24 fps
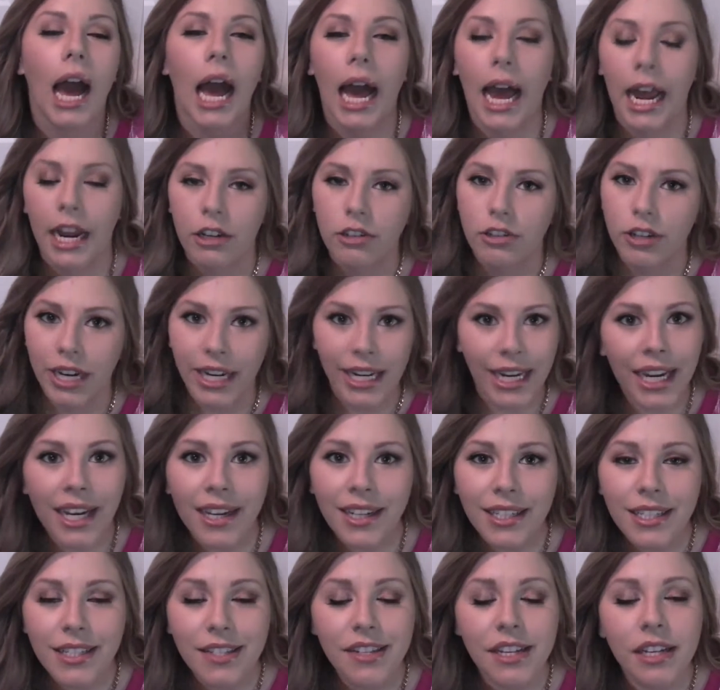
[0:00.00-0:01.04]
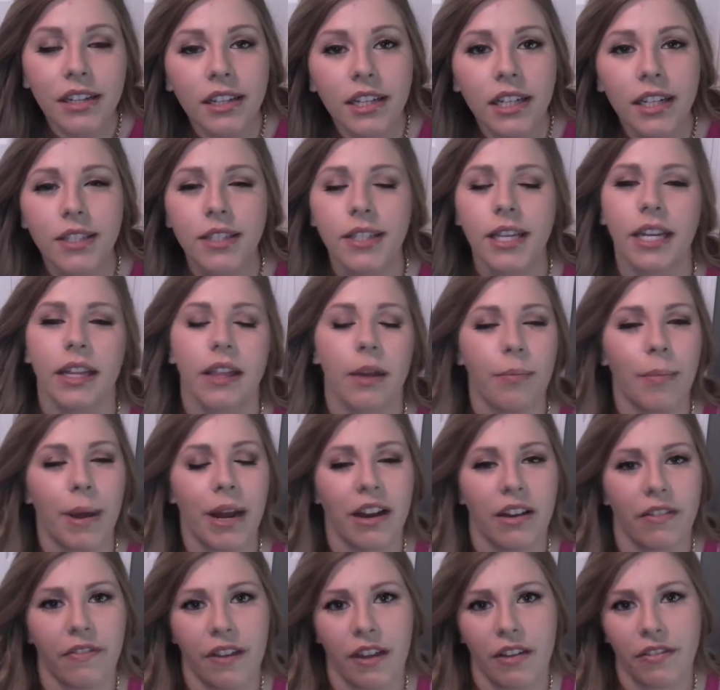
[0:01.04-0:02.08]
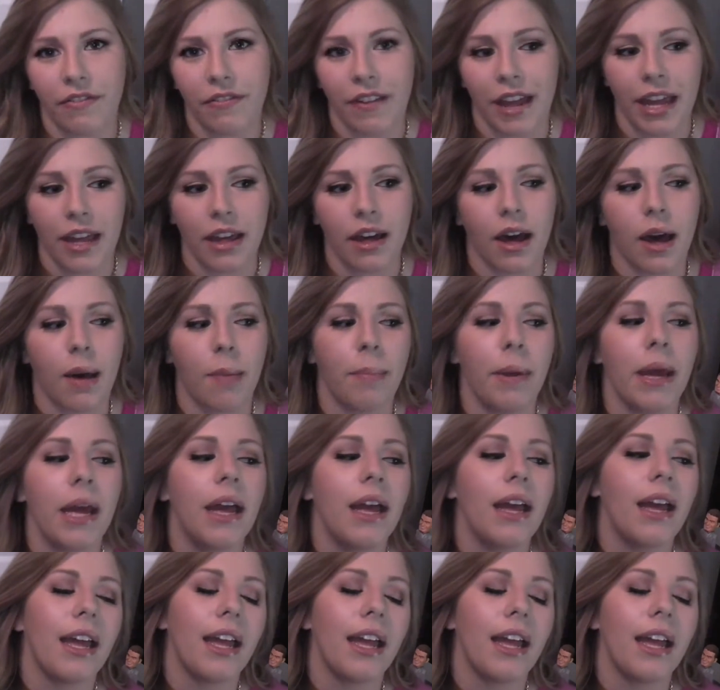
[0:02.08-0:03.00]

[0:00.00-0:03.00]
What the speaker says: hydrating concealers like the Benefit Fake Up